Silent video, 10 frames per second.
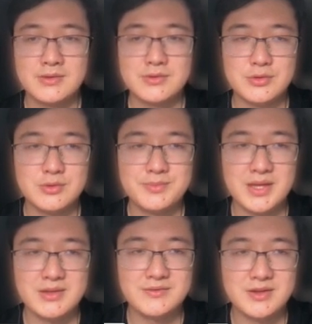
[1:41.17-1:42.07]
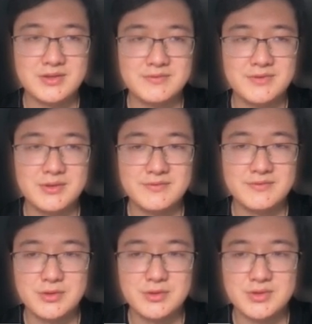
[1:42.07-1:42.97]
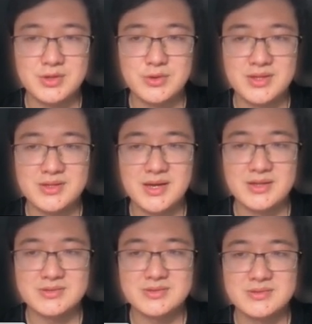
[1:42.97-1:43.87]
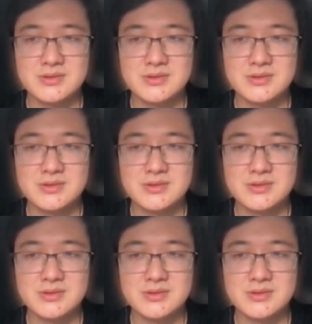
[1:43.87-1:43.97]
To benefit video deraining tasks,